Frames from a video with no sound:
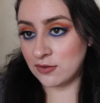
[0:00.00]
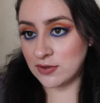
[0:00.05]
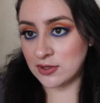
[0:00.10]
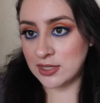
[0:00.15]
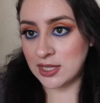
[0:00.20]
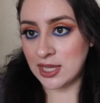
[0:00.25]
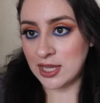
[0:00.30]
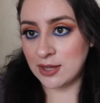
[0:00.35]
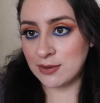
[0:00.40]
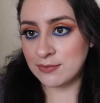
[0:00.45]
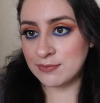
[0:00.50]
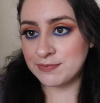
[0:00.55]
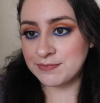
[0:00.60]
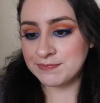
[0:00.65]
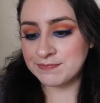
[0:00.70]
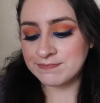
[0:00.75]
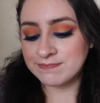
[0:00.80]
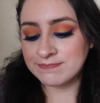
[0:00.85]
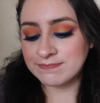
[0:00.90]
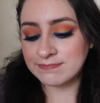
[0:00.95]
of the name
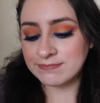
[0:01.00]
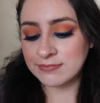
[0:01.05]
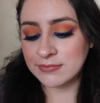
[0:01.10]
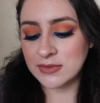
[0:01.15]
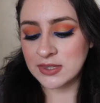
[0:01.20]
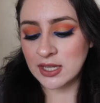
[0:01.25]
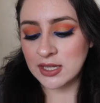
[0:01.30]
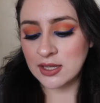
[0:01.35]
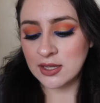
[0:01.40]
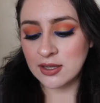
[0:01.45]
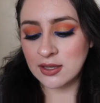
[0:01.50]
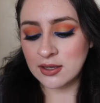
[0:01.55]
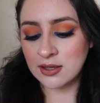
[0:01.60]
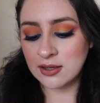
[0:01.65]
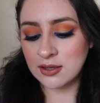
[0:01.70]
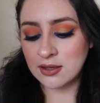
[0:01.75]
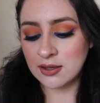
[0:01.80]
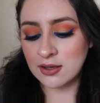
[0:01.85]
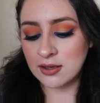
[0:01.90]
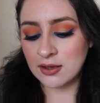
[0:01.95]

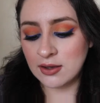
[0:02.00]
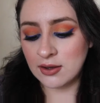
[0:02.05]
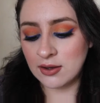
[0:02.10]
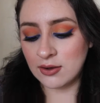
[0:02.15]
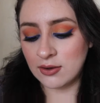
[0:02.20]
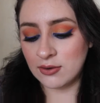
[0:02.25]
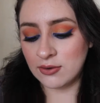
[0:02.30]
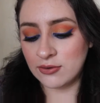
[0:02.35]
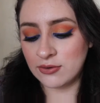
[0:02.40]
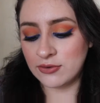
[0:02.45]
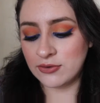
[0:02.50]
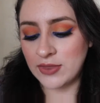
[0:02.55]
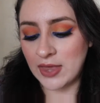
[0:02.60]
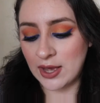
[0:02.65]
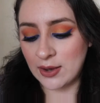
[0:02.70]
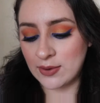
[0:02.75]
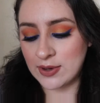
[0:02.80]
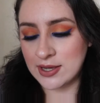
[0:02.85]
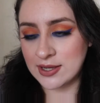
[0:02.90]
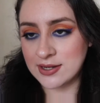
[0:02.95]
of
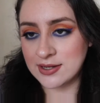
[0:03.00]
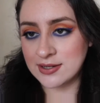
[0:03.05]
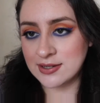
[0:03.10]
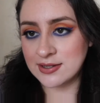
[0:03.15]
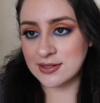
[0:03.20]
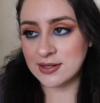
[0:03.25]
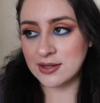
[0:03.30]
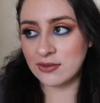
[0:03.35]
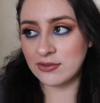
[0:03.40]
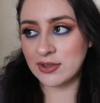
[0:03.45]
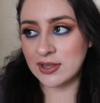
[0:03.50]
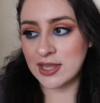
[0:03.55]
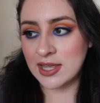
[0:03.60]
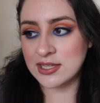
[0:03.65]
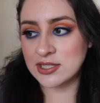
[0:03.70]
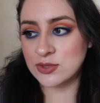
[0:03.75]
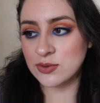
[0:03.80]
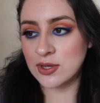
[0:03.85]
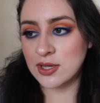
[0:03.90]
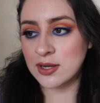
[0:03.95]
that one, of the
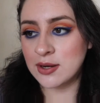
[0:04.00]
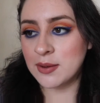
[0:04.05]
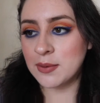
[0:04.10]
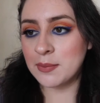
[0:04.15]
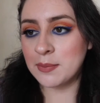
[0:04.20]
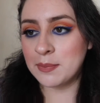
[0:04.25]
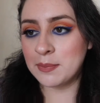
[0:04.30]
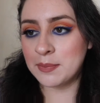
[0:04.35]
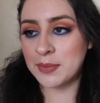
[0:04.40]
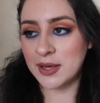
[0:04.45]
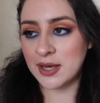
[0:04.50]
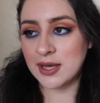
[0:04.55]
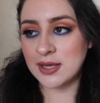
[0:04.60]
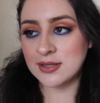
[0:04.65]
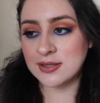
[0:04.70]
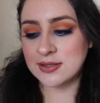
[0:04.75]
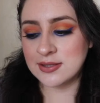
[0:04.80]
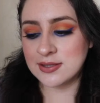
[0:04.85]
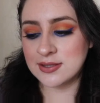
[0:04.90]
last one, but